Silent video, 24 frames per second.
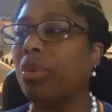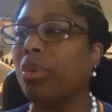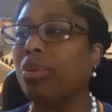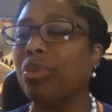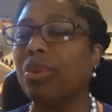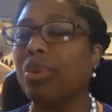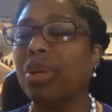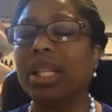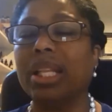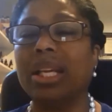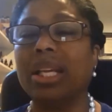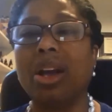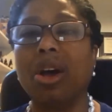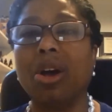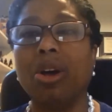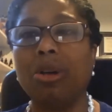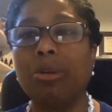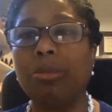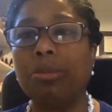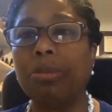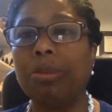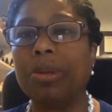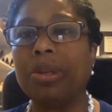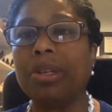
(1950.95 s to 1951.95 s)
really
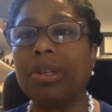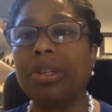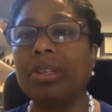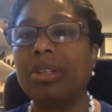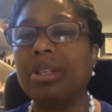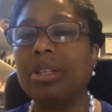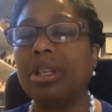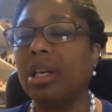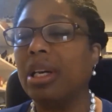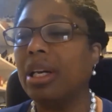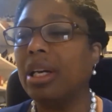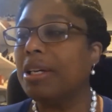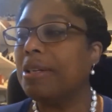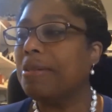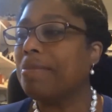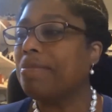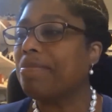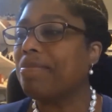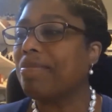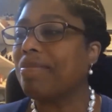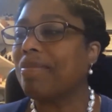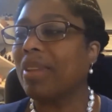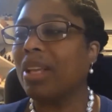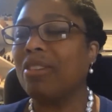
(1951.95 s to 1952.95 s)
open.
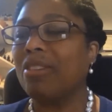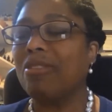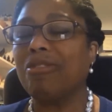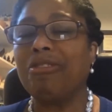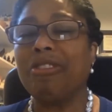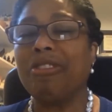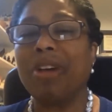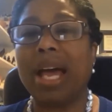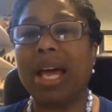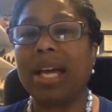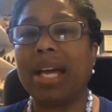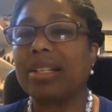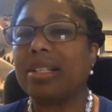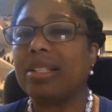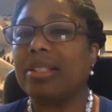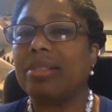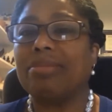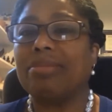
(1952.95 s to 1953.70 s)
In fact,